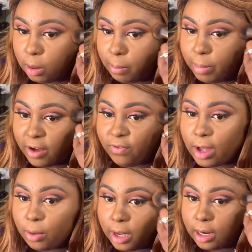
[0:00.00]
buff
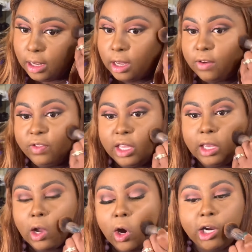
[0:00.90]
out any of the
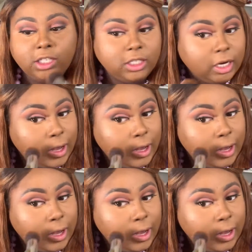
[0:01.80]
harsh